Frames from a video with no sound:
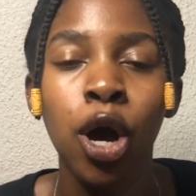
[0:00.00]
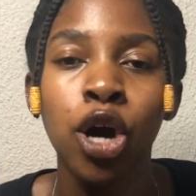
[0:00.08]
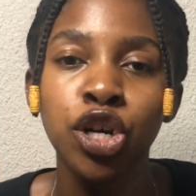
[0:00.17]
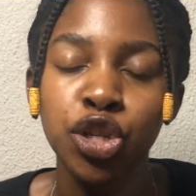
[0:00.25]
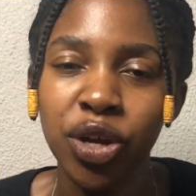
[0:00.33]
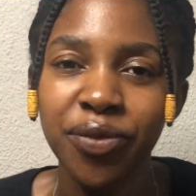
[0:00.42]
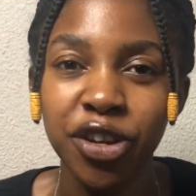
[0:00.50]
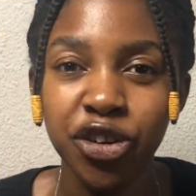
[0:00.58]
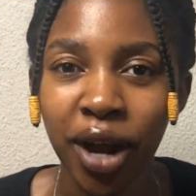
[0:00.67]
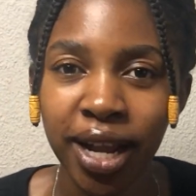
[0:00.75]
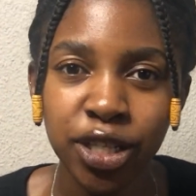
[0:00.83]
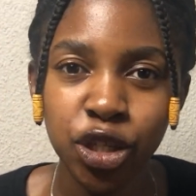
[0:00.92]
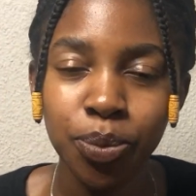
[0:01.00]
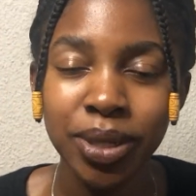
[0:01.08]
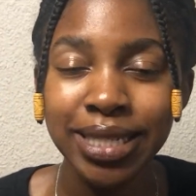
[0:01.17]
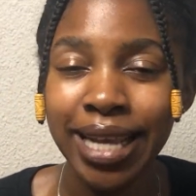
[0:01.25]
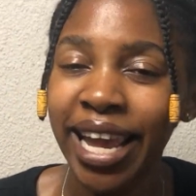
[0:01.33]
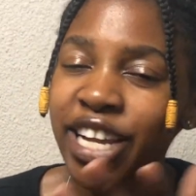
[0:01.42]
So if you're trying to
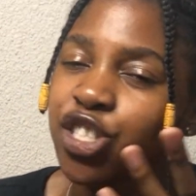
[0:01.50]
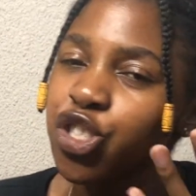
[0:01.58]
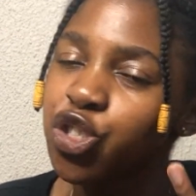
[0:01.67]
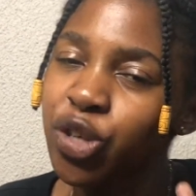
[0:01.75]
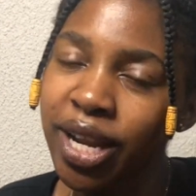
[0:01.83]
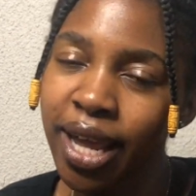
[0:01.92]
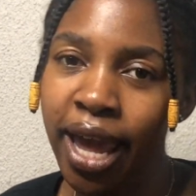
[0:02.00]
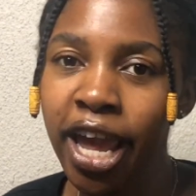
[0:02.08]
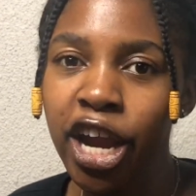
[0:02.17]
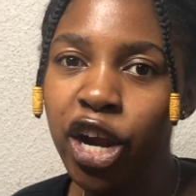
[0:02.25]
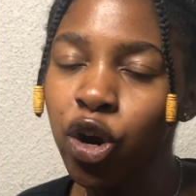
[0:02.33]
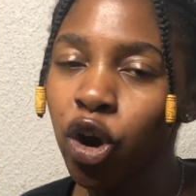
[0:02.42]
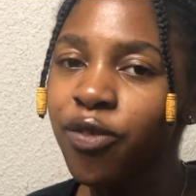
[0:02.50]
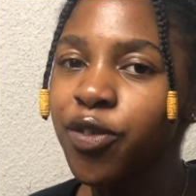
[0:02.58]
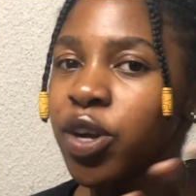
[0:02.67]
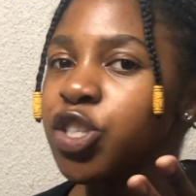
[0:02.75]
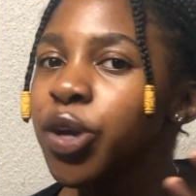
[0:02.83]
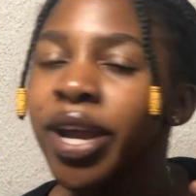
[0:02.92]
maintain straight hair, or if you
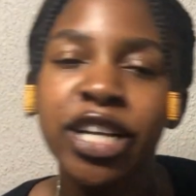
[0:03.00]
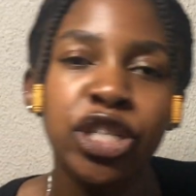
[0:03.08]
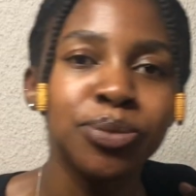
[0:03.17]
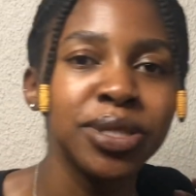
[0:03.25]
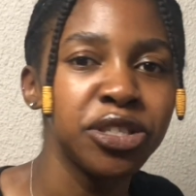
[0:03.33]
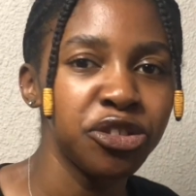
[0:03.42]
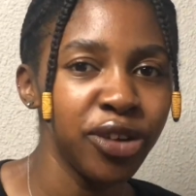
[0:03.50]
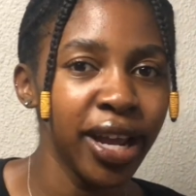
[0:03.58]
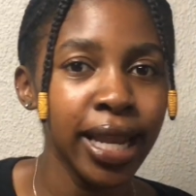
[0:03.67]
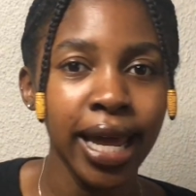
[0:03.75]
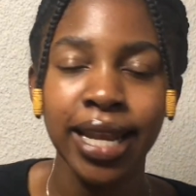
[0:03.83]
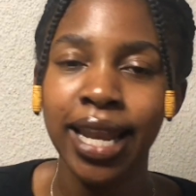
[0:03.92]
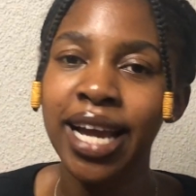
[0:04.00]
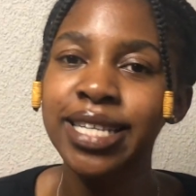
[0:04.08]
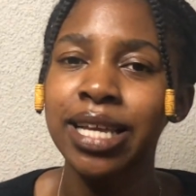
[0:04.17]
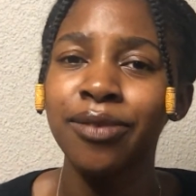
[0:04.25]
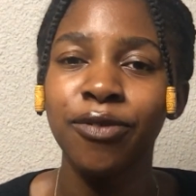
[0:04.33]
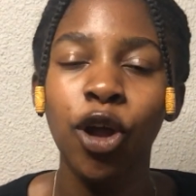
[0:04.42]
want your hair to be straight and nice
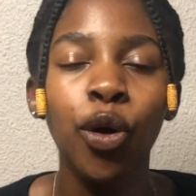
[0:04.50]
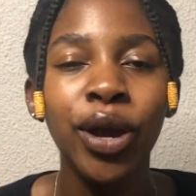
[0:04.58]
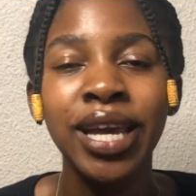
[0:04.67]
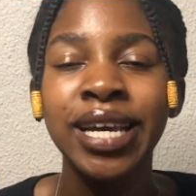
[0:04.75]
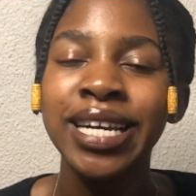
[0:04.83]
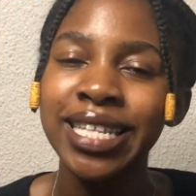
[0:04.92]
and flowy,